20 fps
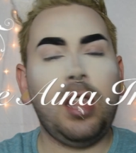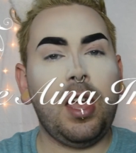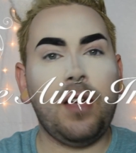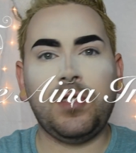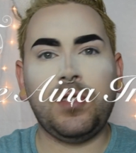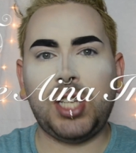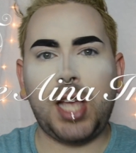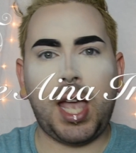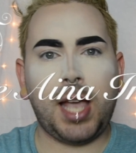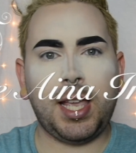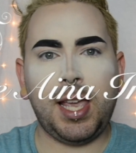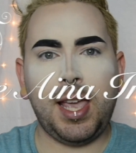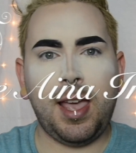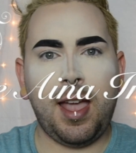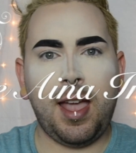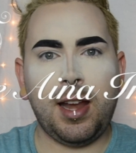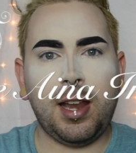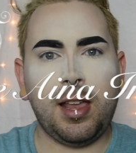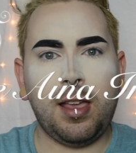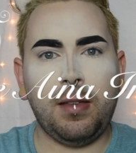I love Jackie,
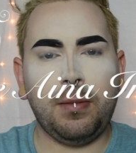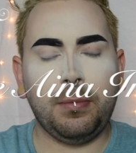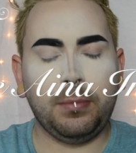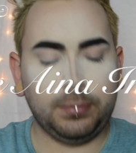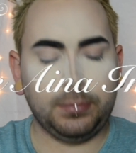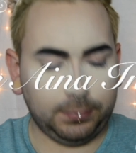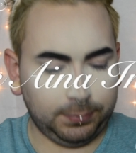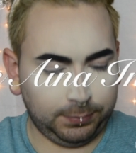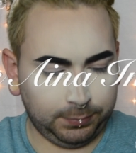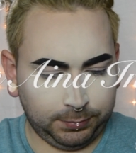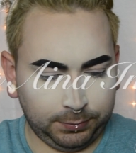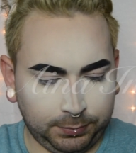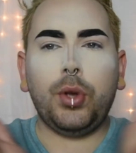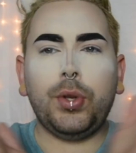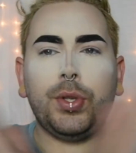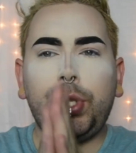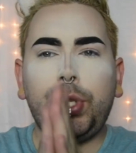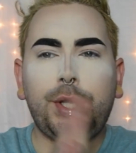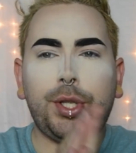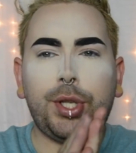I know.
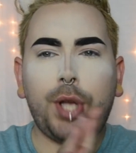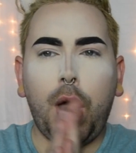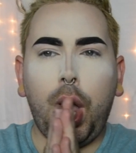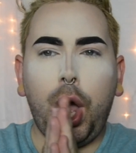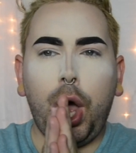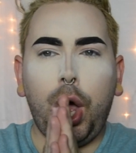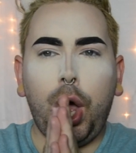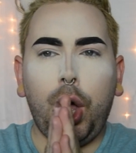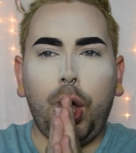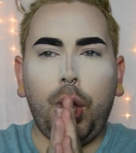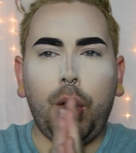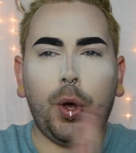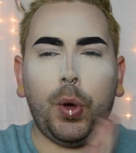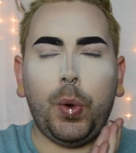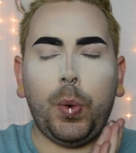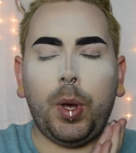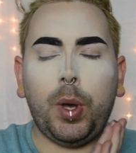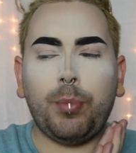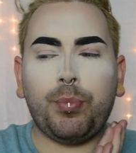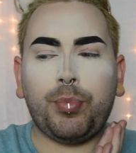
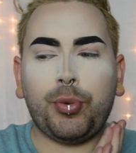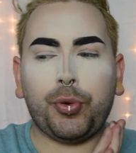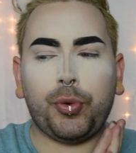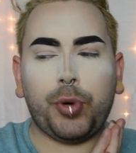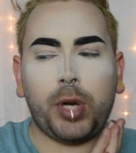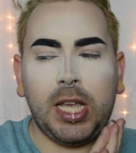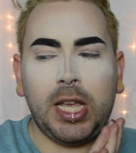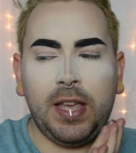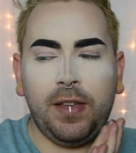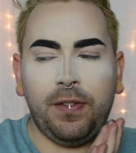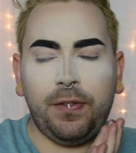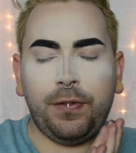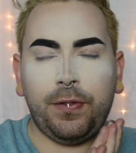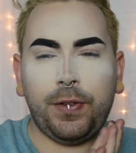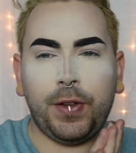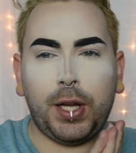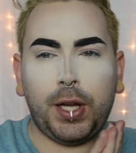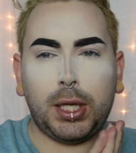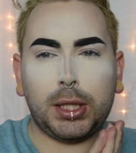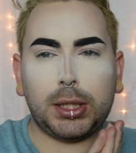So,
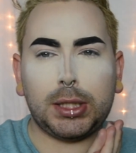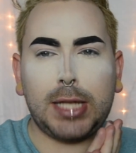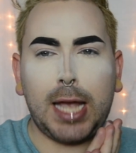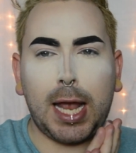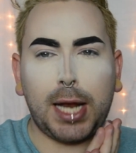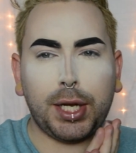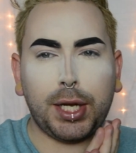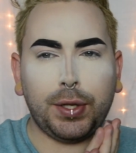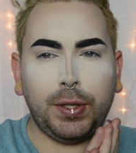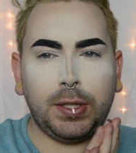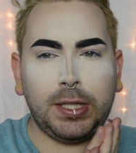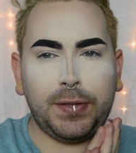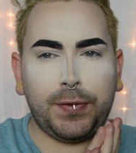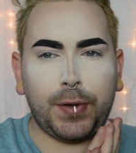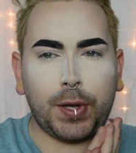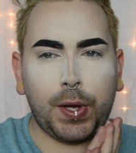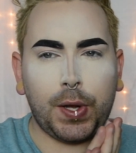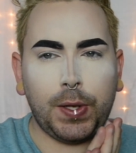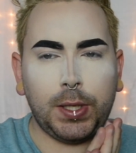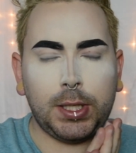brief technical
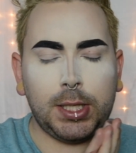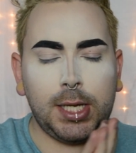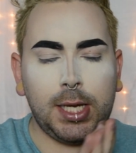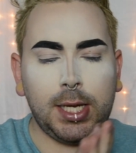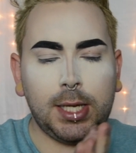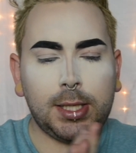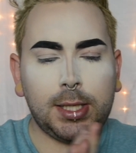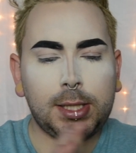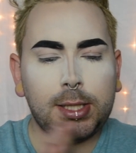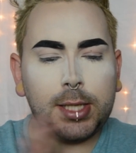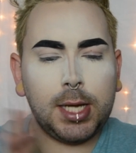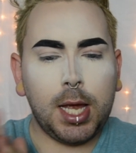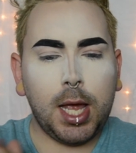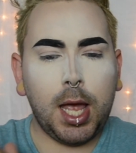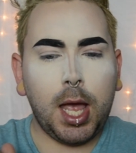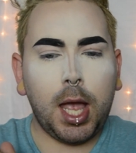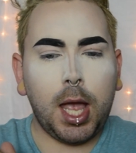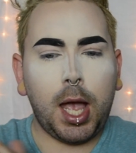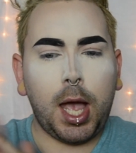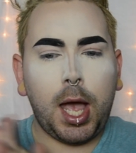difficulties.
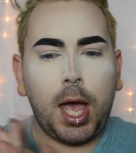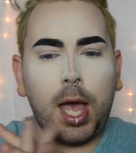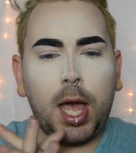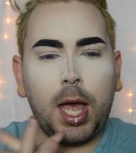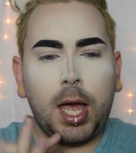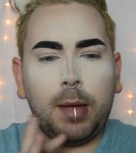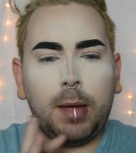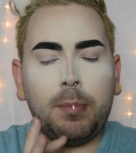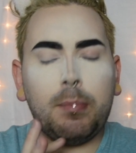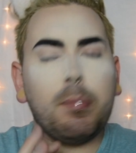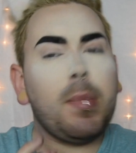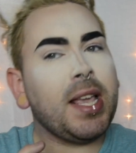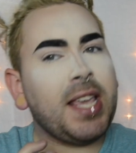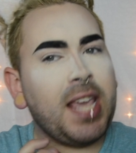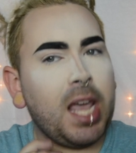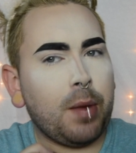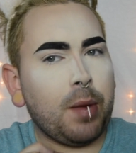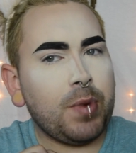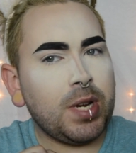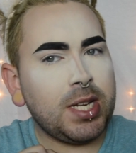My
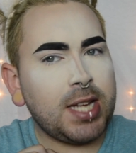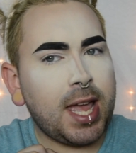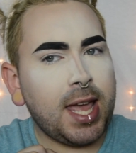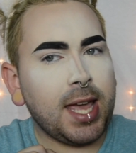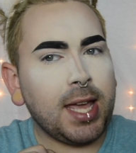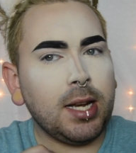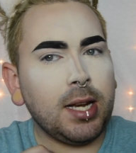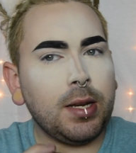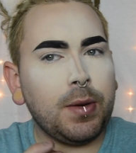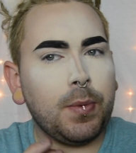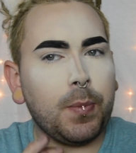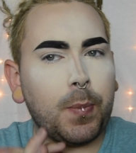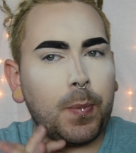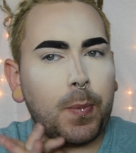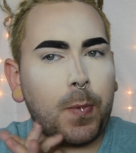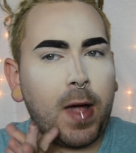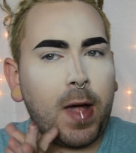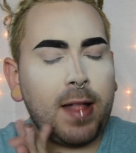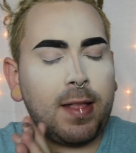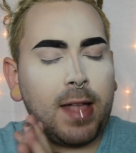camera died
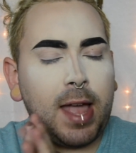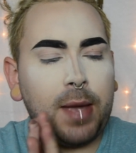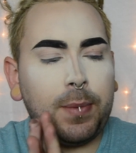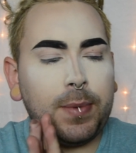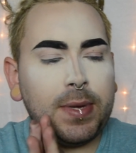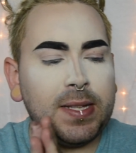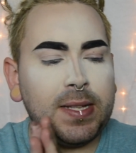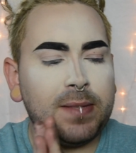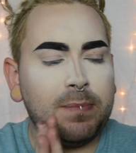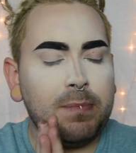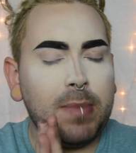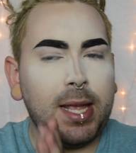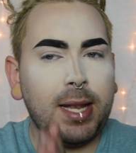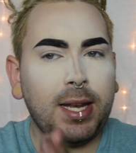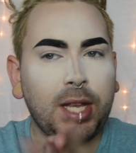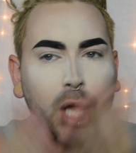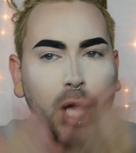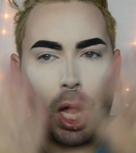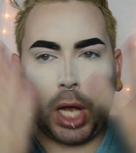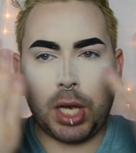while I was
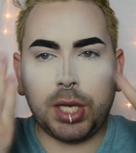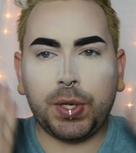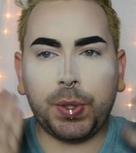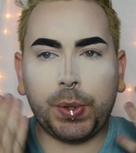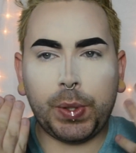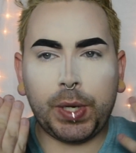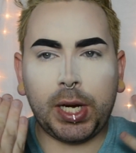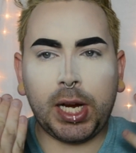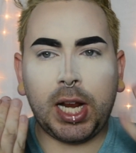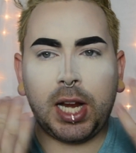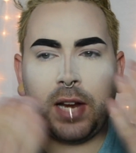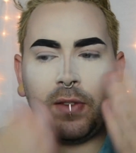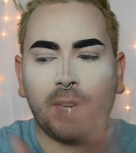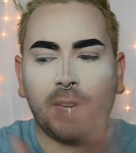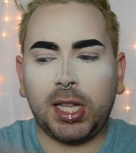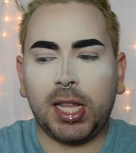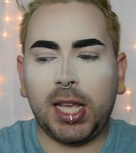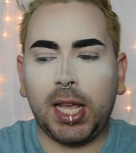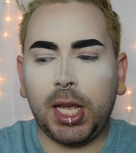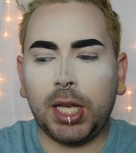mid-contouring and
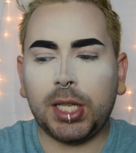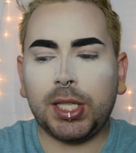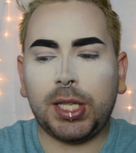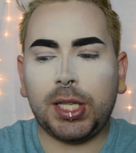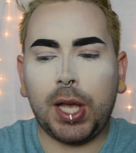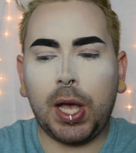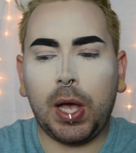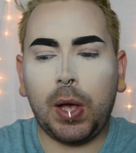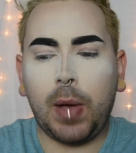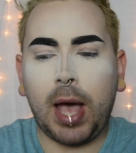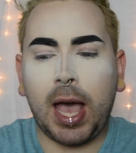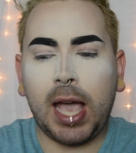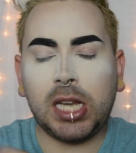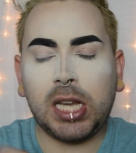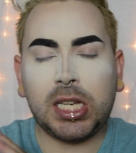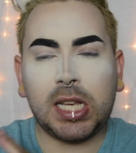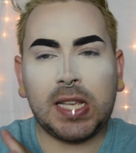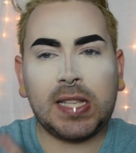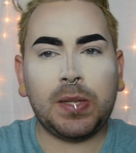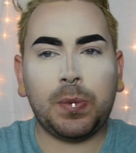everything. So I
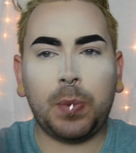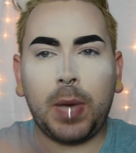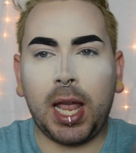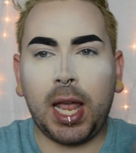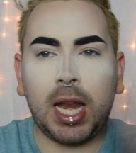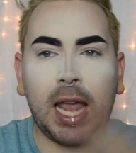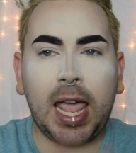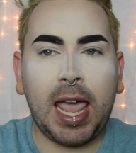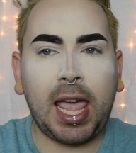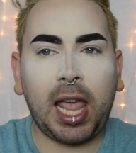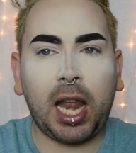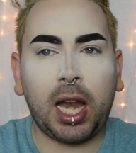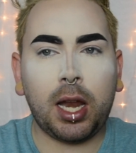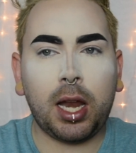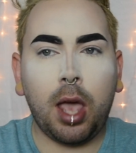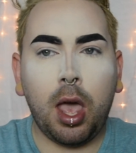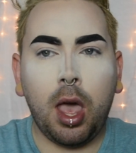just went and